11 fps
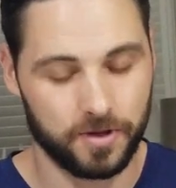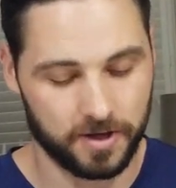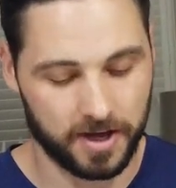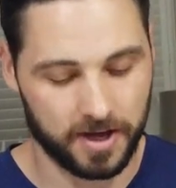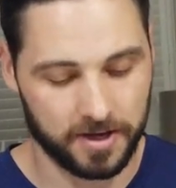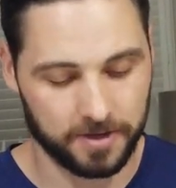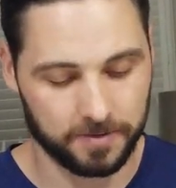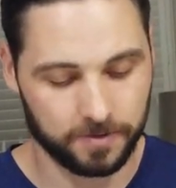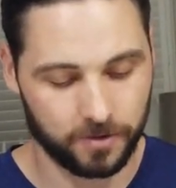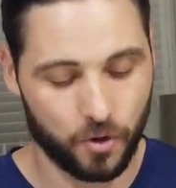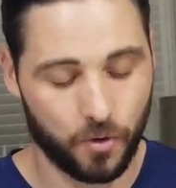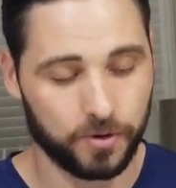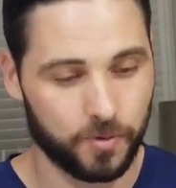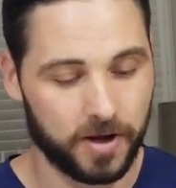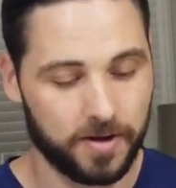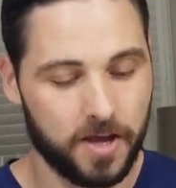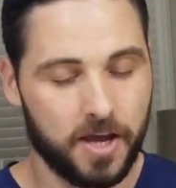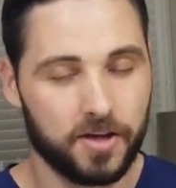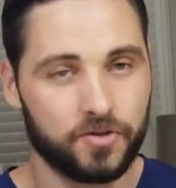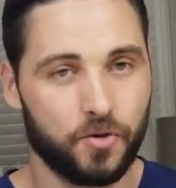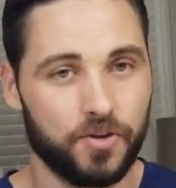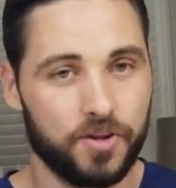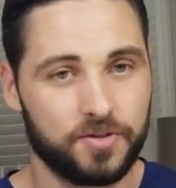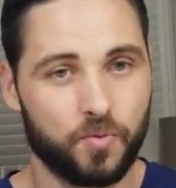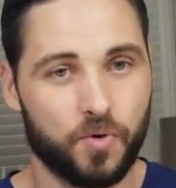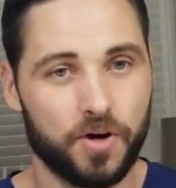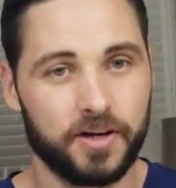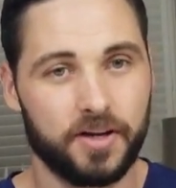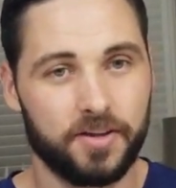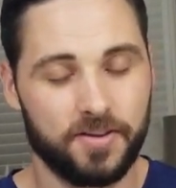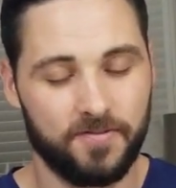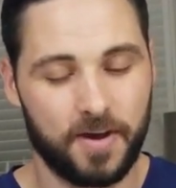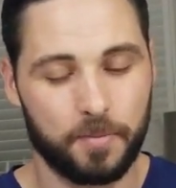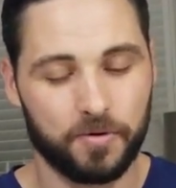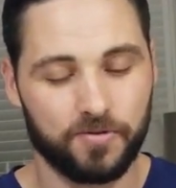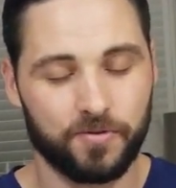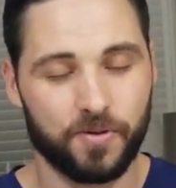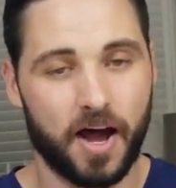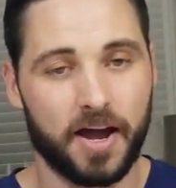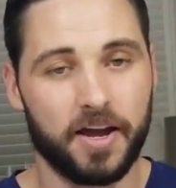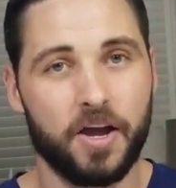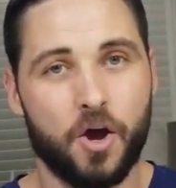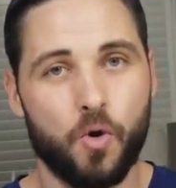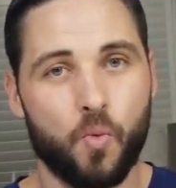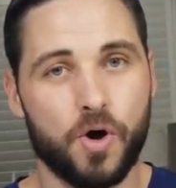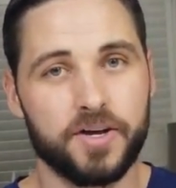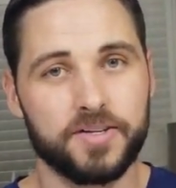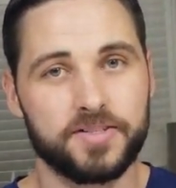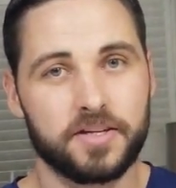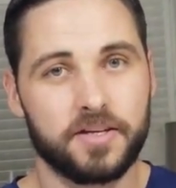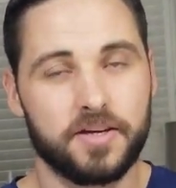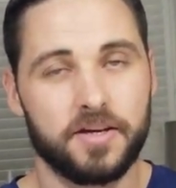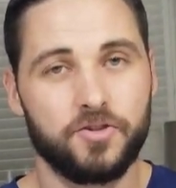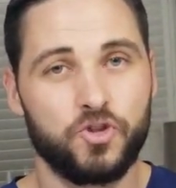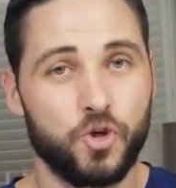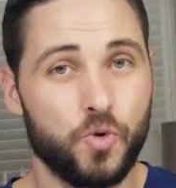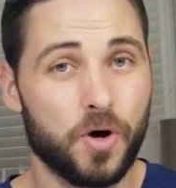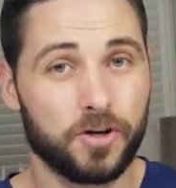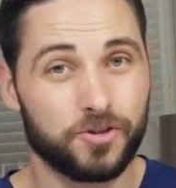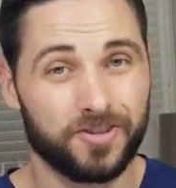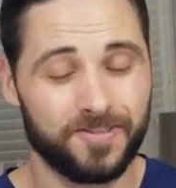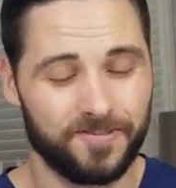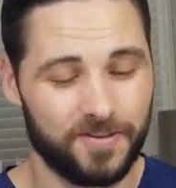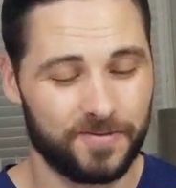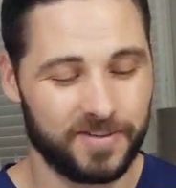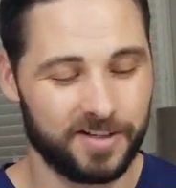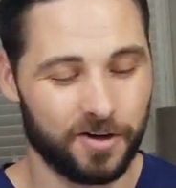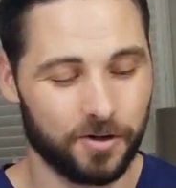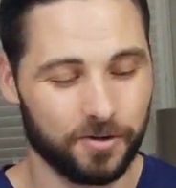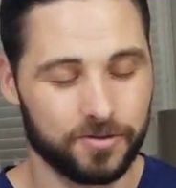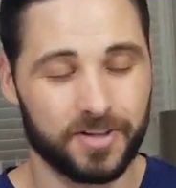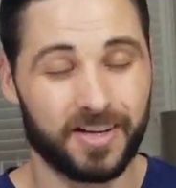the going rate. So this one, the Vaporfly, was $250.